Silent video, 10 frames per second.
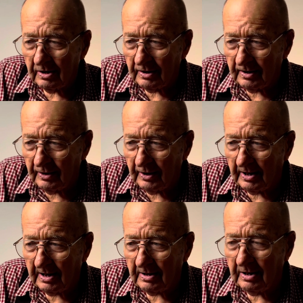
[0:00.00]

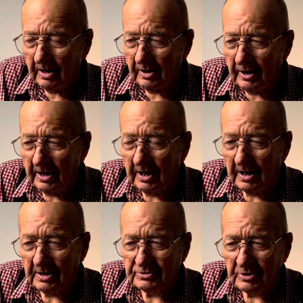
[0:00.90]
then they
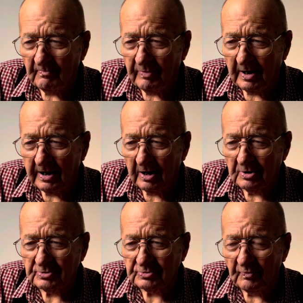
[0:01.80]
got somebody
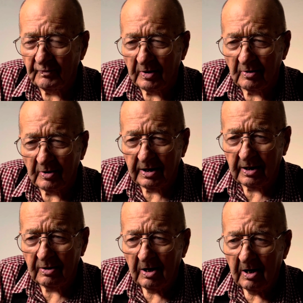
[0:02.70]
else to fill
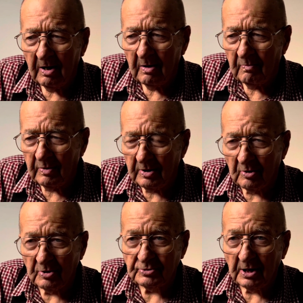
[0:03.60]
in
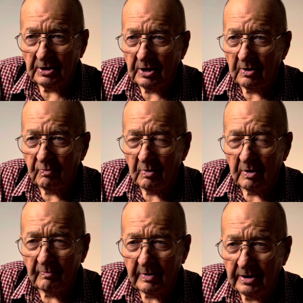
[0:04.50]
because they didn't
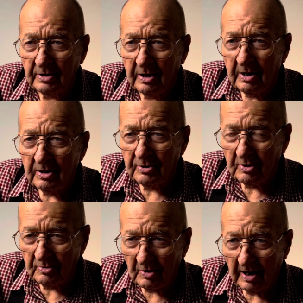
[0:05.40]
want me to
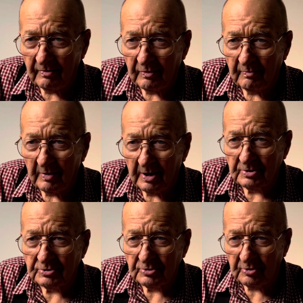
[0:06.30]
drive the bus
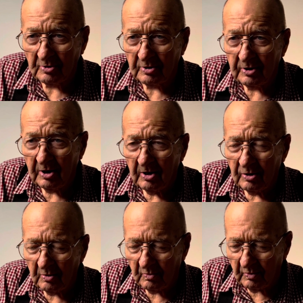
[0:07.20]
during
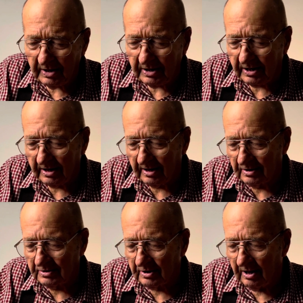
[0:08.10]
the
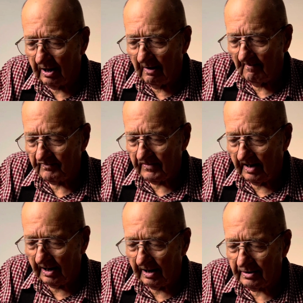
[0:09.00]
weekends.
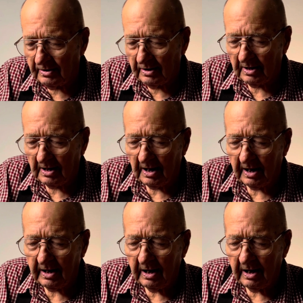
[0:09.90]
And the guy